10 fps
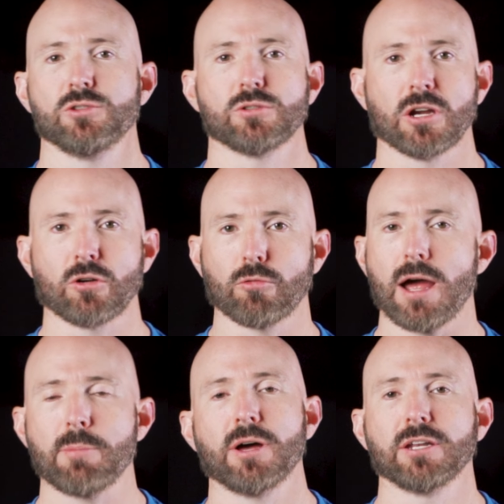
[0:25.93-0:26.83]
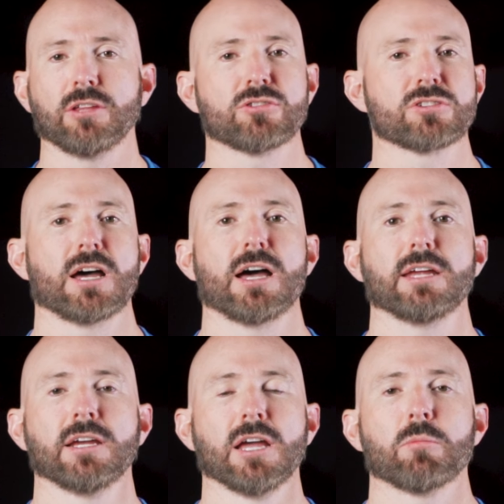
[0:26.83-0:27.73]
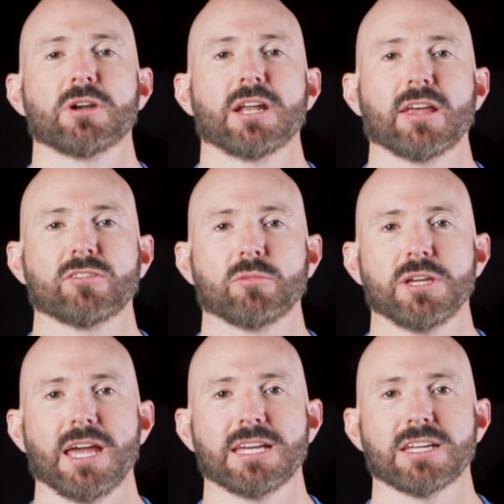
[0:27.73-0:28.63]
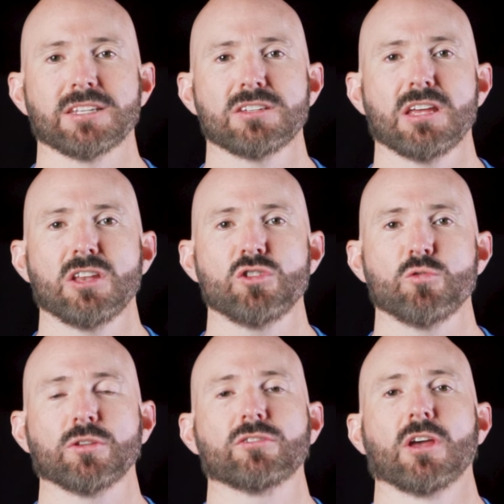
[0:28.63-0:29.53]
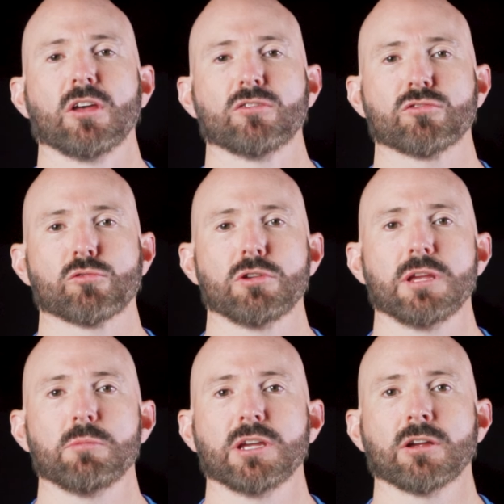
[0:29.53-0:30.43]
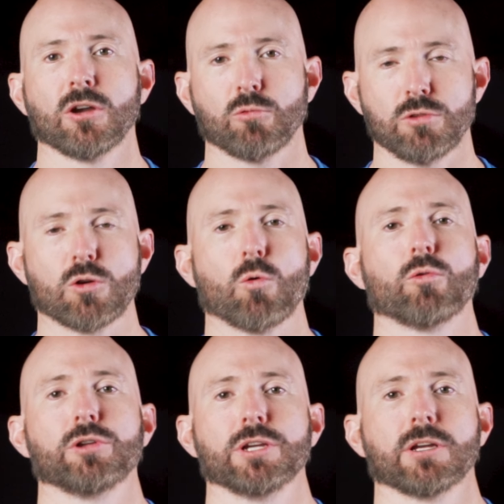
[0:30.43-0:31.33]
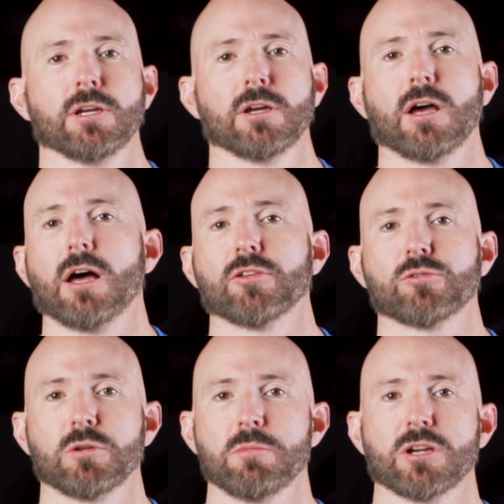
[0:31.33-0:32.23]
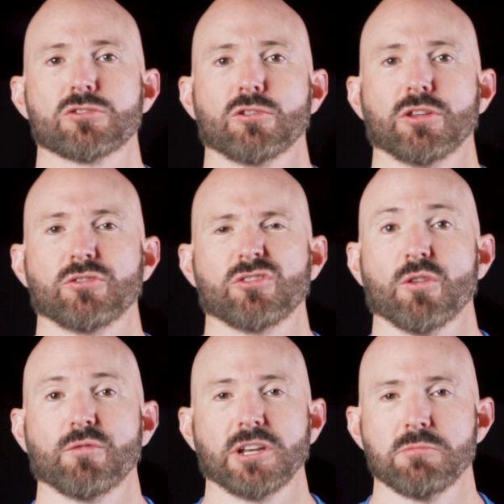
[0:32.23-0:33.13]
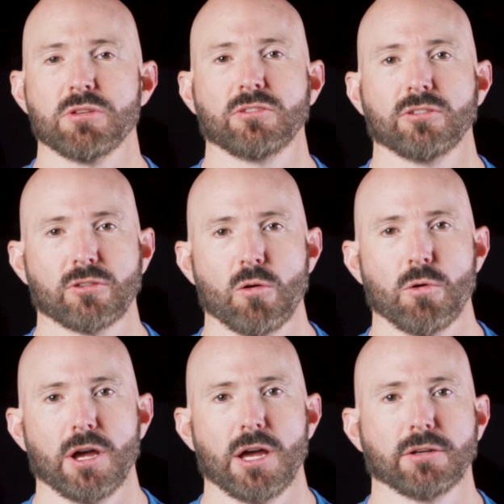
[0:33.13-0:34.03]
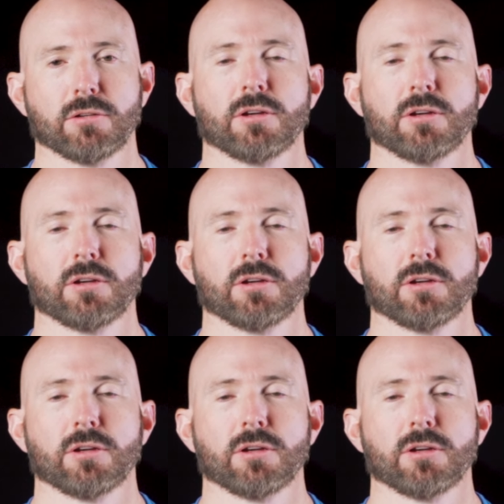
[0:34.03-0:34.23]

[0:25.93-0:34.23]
You can crop on either side, but it has to be a continuous streaming recording so we make sure that there's no funny business going on.